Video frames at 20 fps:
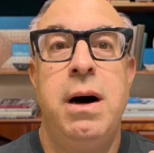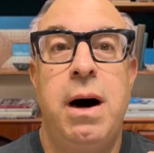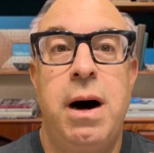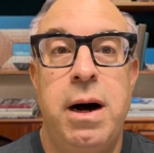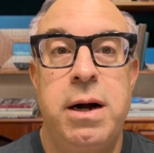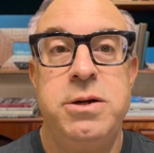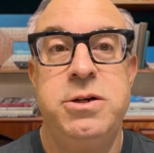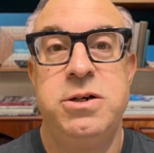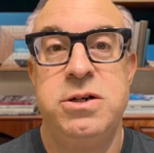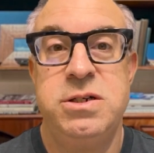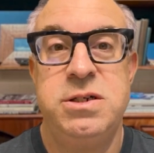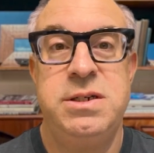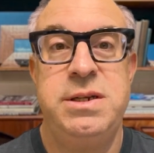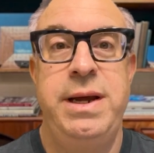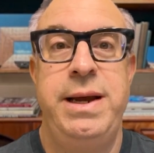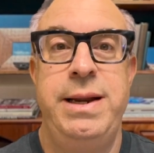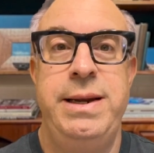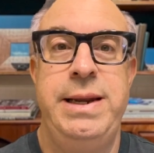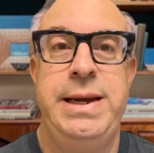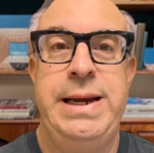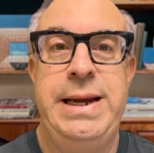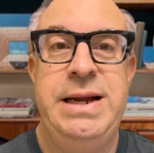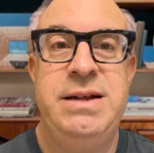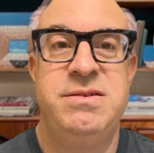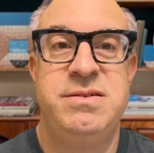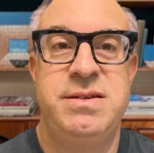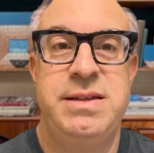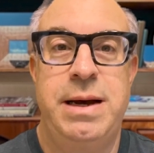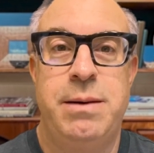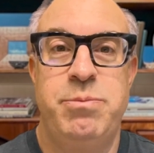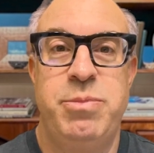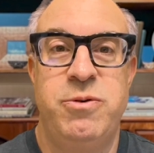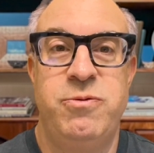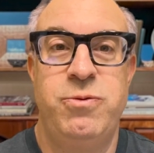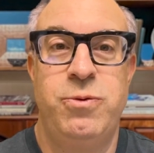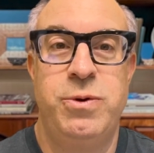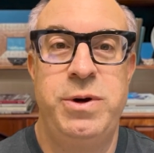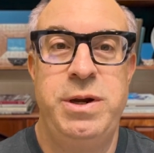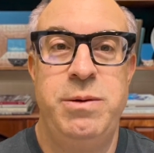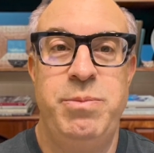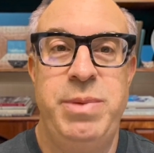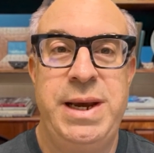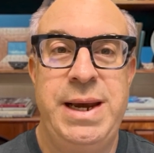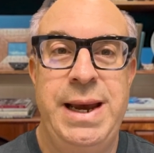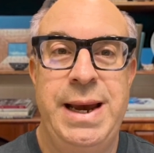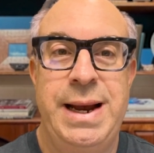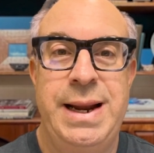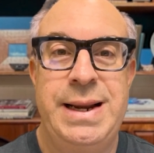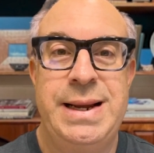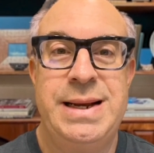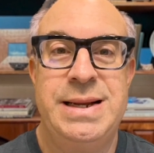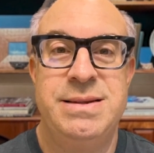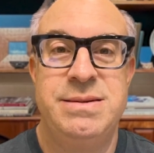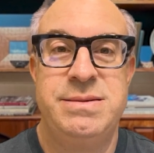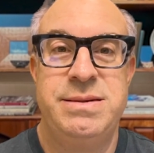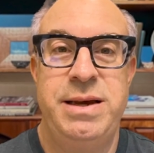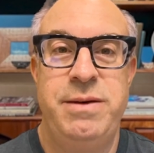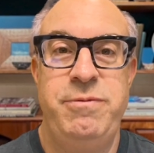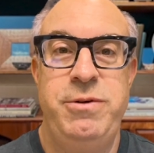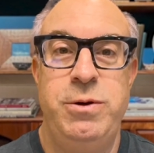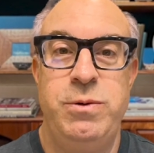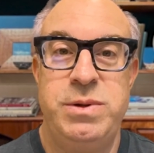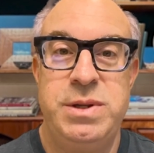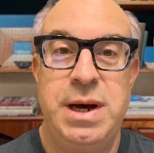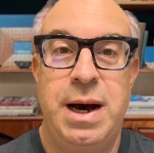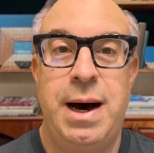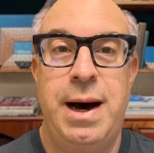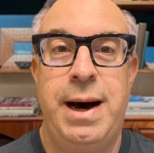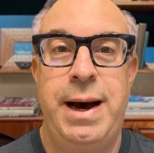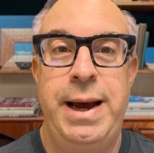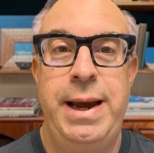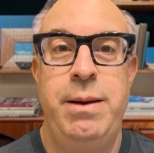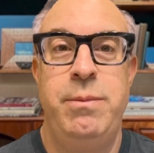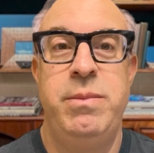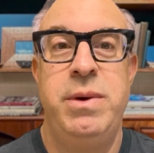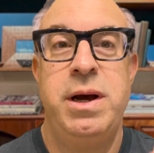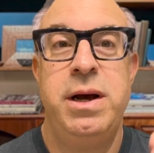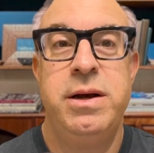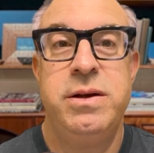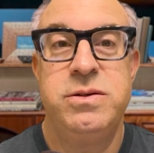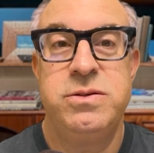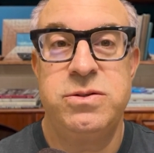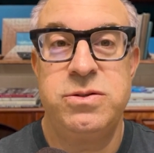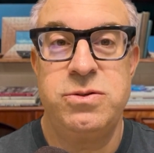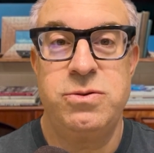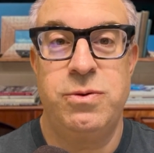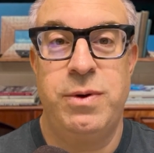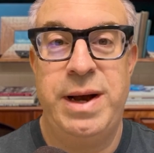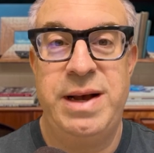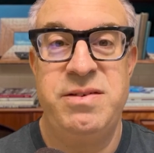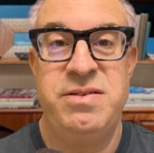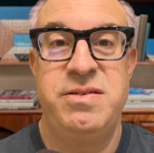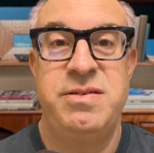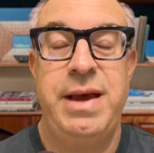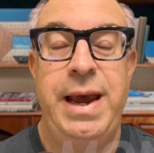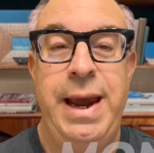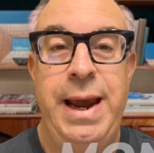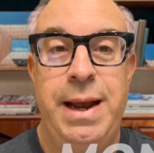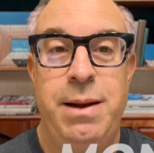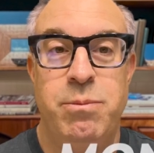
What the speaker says: understanding each step before you begin can save you time, stress, and